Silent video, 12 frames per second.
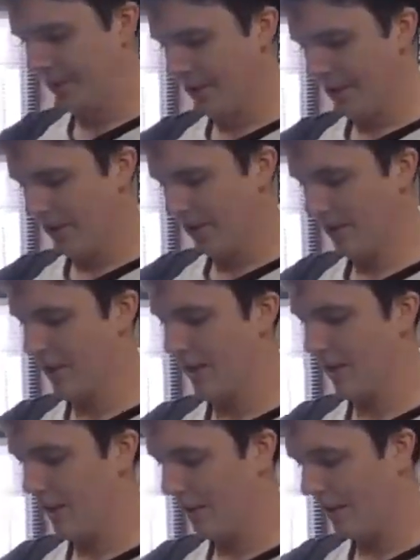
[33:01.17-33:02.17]
Like
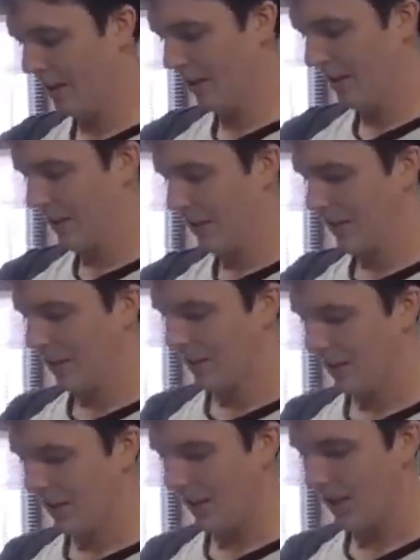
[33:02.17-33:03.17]
I
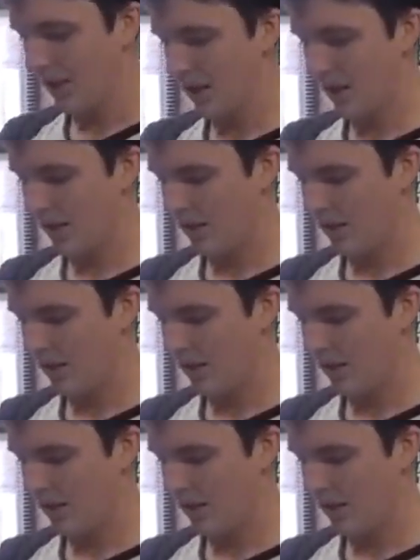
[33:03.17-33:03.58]
got it